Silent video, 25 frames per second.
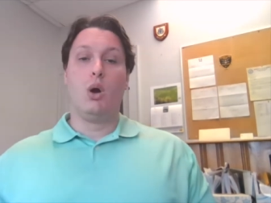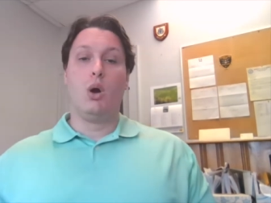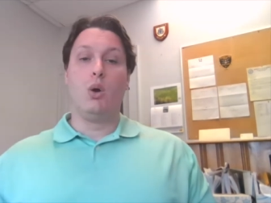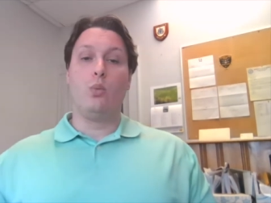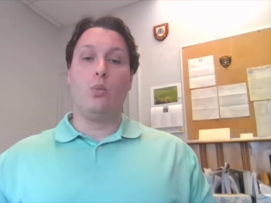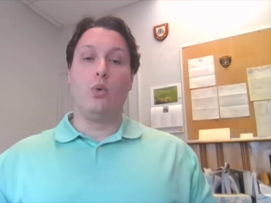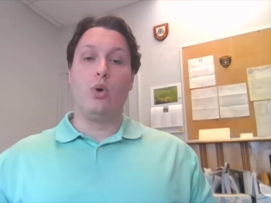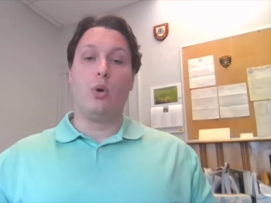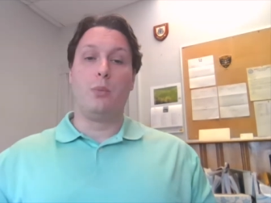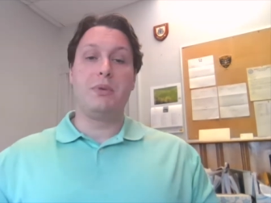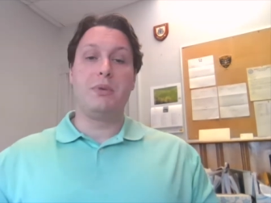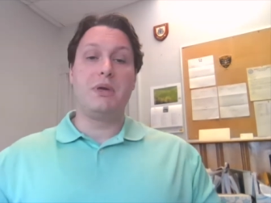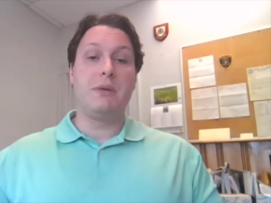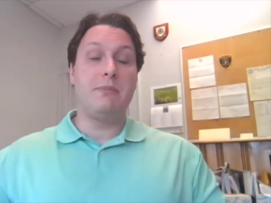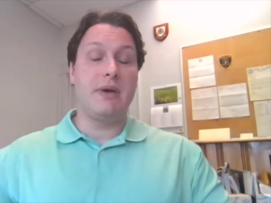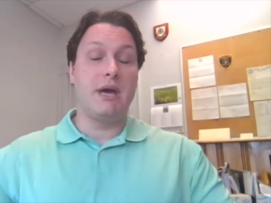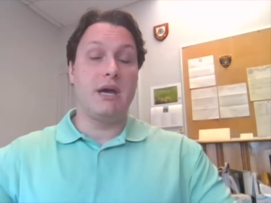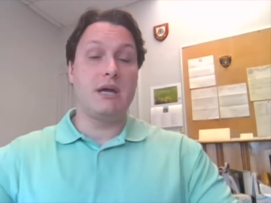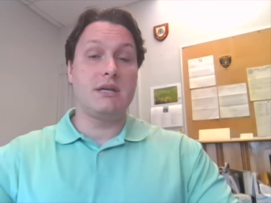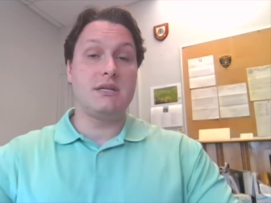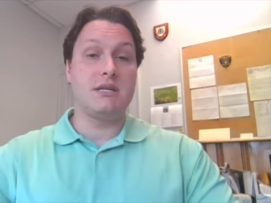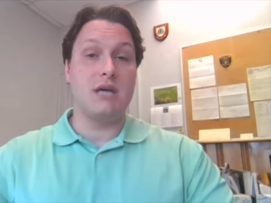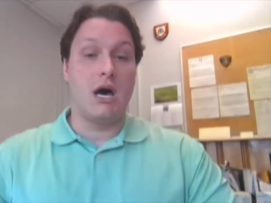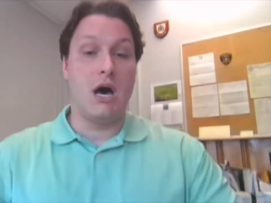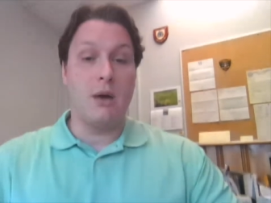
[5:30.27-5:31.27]
will be
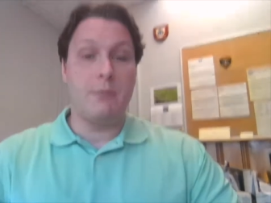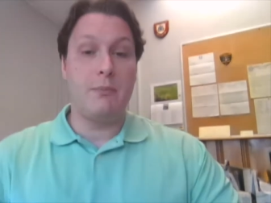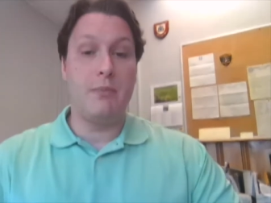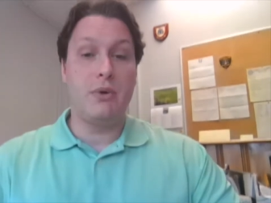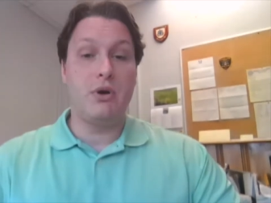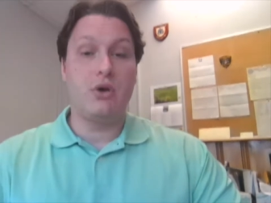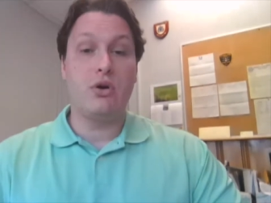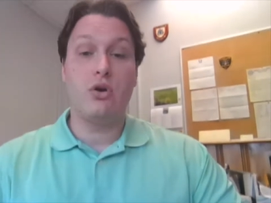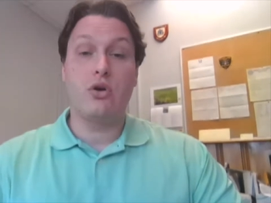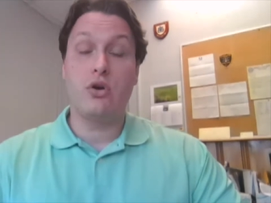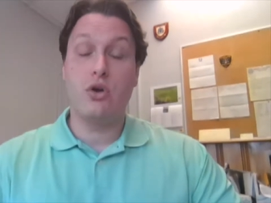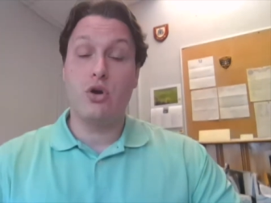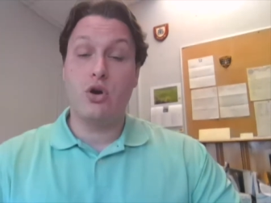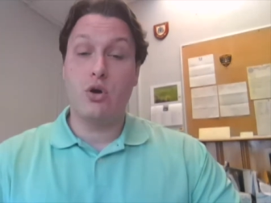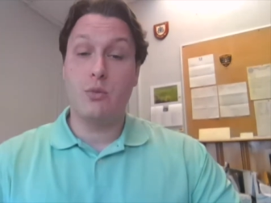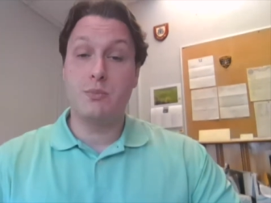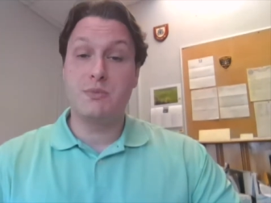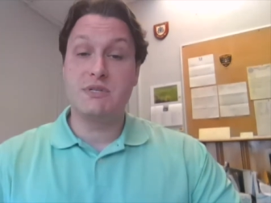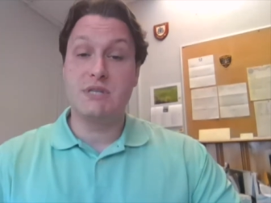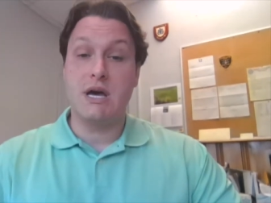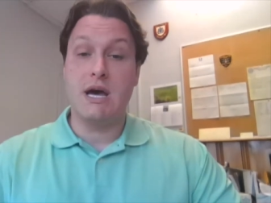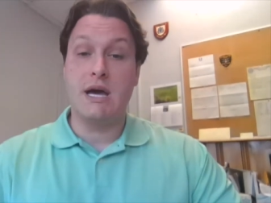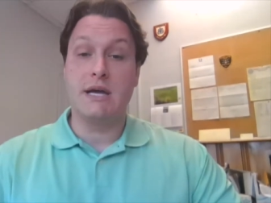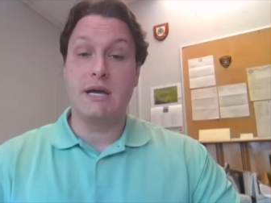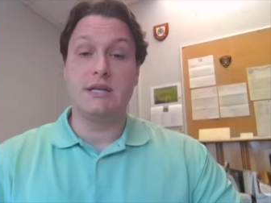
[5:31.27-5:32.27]
picked up
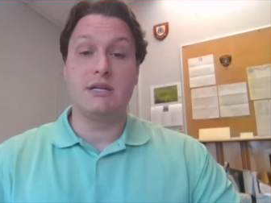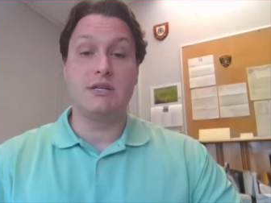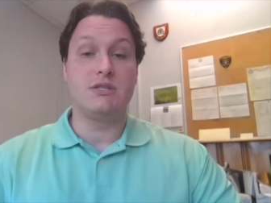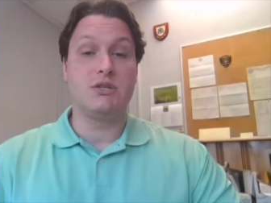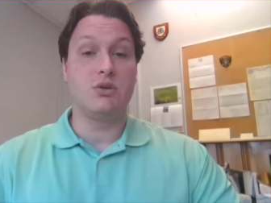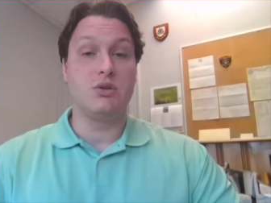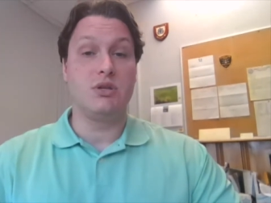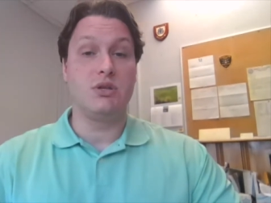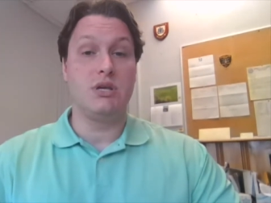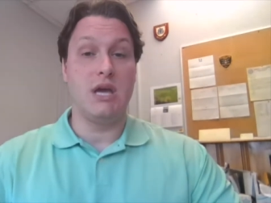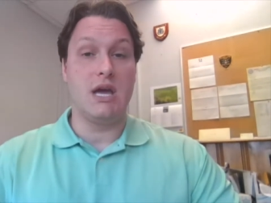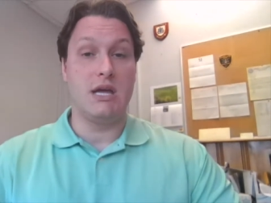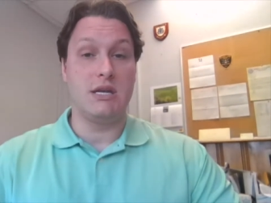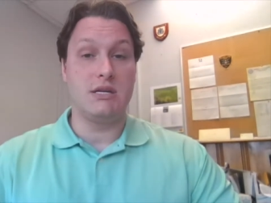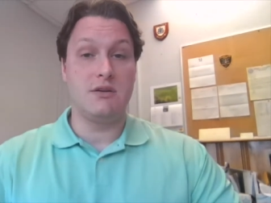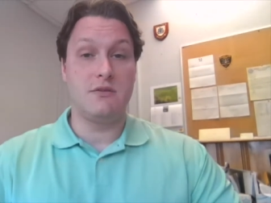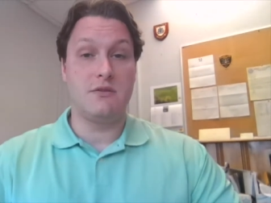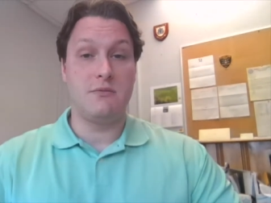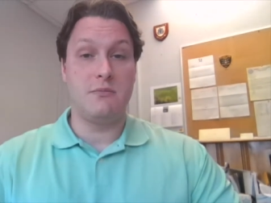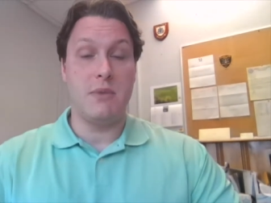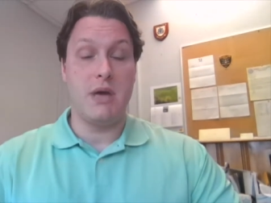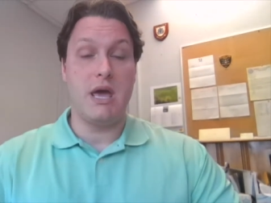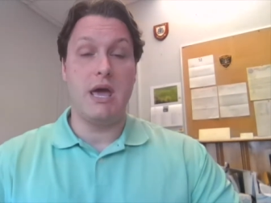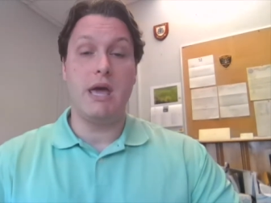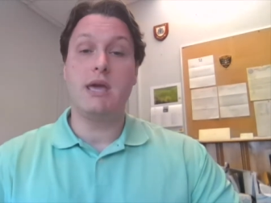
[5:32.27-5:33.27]
curbside until the end of
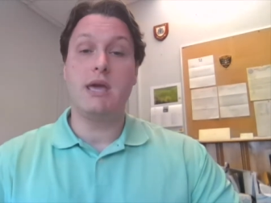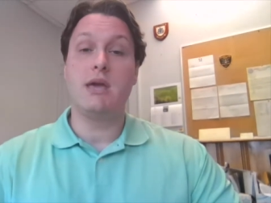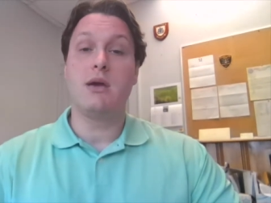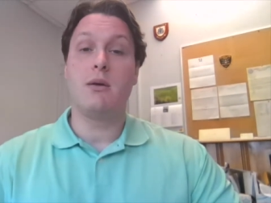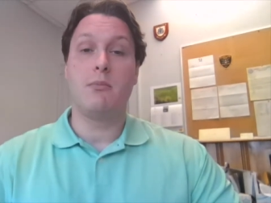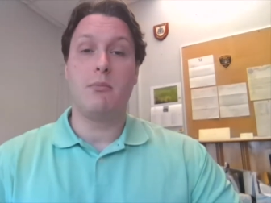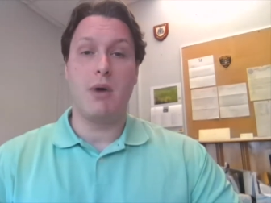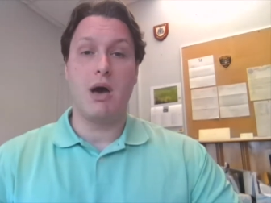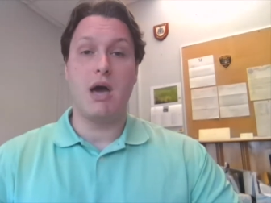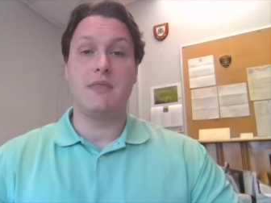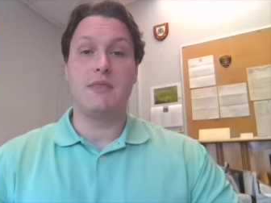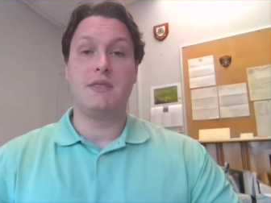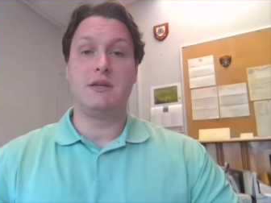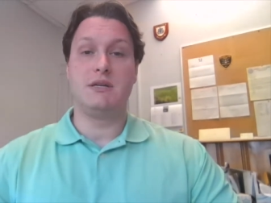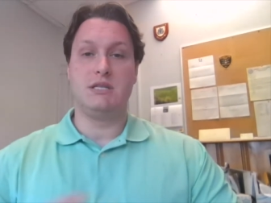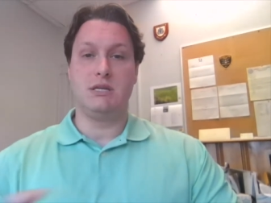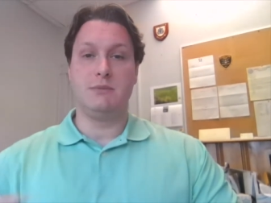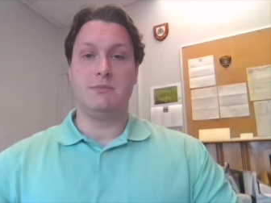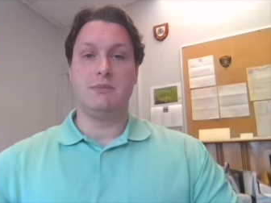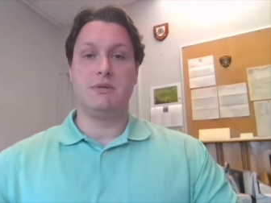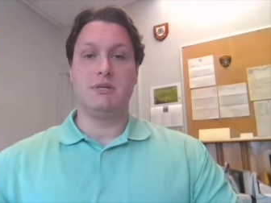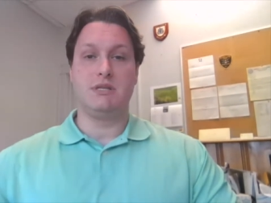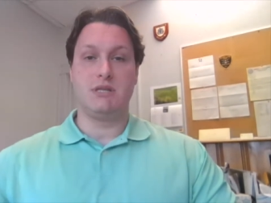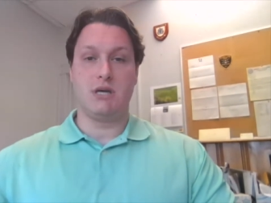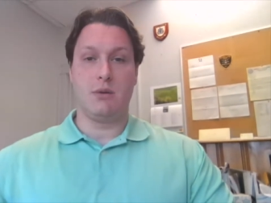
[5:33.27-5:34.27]
May by the
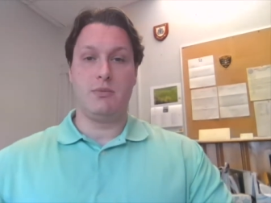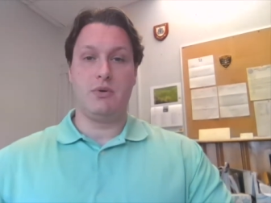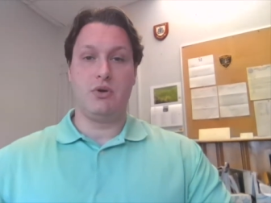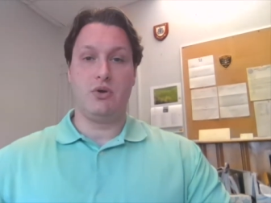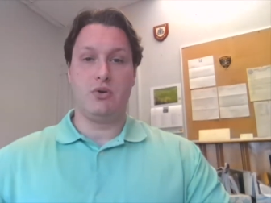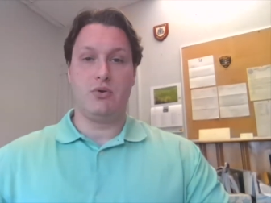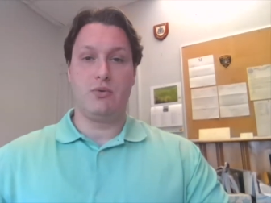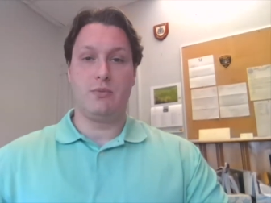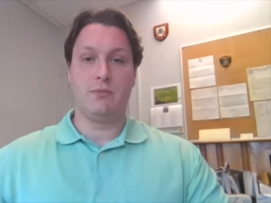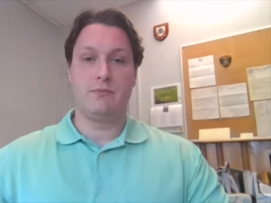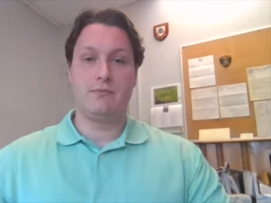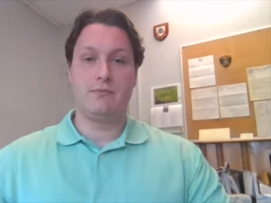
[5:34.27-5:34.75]
DPW.